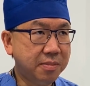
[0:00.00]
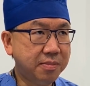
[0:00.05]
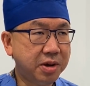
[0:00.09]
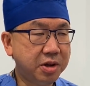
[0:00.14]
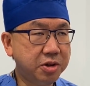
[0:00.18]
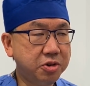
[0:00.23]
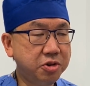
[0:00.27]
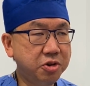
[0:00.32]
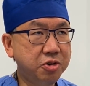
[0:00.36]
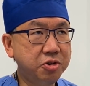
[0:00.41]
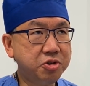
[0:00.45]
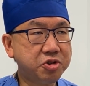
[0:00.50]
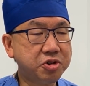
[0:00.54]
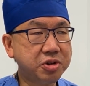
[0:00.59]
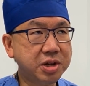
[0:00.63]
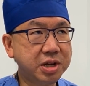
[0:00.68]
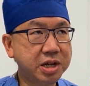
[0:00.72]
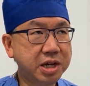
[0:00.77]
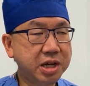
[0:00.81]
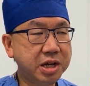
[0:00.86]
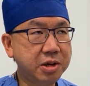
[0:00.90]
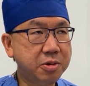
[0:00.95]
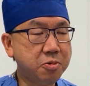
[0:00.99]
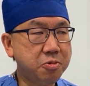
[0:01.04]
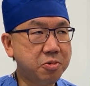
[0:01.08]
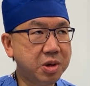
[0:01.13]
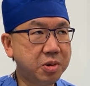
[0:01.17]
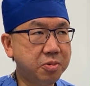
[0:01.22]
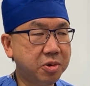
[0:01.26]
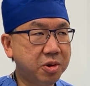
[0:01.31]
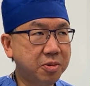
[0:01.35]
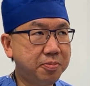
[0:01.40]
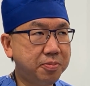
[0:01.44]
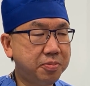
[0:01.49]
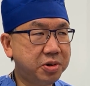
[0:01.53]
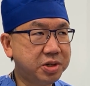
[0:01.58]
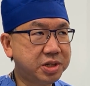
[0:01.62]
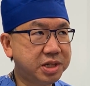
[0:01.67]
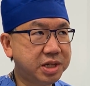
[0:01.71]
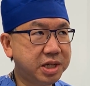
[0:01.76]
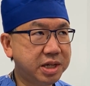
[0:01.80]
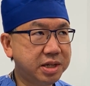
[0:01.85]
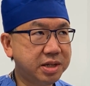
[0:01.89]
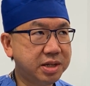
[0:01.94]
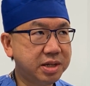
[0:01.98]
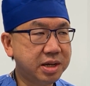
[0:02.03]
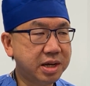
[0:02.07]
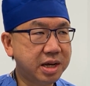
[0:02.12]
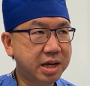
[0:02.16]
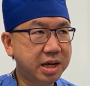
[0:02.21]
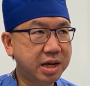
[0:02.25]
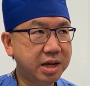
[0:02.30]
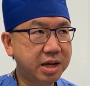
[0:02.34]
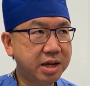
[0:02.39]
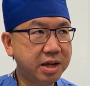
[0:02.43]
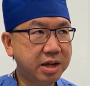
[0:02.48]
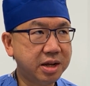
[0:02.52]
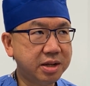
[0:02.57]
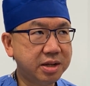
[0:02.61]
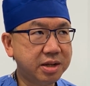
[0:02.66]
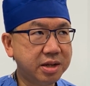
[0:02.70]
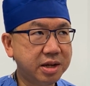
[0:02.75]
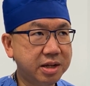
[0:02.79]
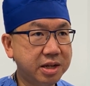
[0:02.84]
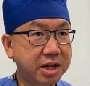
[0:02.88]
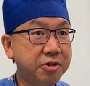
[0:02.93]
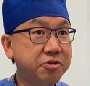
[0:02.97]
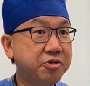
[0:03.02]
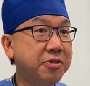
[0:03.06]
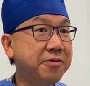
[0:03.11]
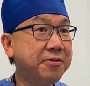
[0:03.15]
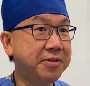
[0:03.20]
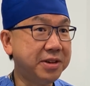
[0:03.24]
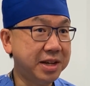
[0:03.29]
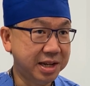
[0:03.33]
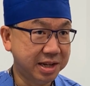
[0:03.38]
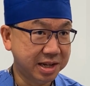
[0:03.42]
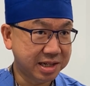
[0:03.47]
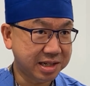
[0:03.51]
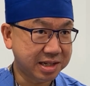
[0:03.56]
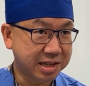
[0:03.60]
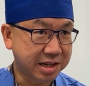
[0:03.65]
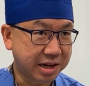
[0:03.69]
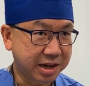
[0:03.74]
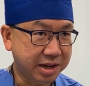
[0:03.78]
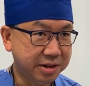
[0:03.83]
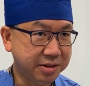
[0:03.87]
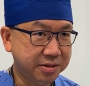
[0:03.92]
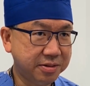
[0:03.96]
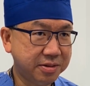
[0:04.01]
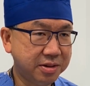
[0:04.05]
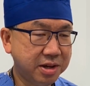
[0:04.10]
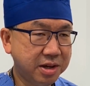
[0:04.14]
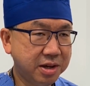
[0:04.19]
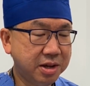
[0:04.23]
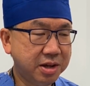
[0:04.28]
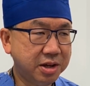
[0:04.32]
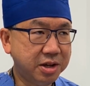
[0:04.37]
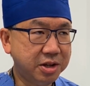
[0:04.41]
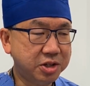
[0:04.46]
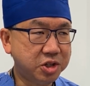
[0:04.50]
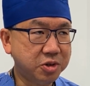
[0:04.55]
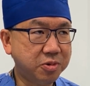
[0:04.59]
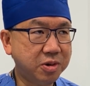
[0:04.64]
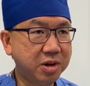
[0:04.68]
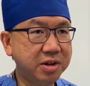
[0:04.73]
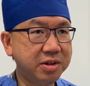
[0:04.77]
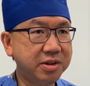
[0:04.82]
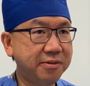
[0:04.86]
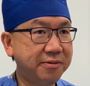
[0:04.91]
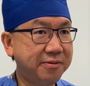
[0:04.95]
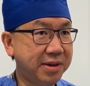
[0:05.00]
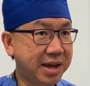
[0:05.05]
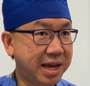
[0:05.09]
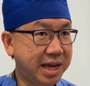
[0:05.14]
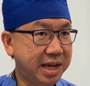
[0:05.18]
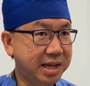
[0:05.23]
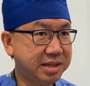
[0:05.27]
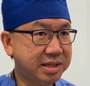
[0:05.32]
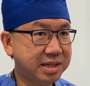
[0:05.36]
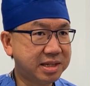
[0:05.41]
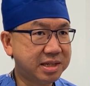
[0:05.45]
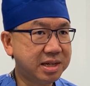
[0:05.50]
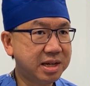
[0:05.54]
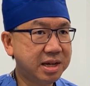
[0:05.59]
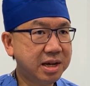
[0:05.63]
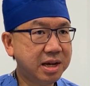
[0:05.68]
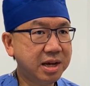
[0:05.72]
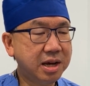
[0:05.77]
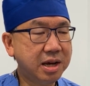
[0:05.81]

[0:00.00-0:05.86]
but usually we will put in an intravenous line into one of the veins,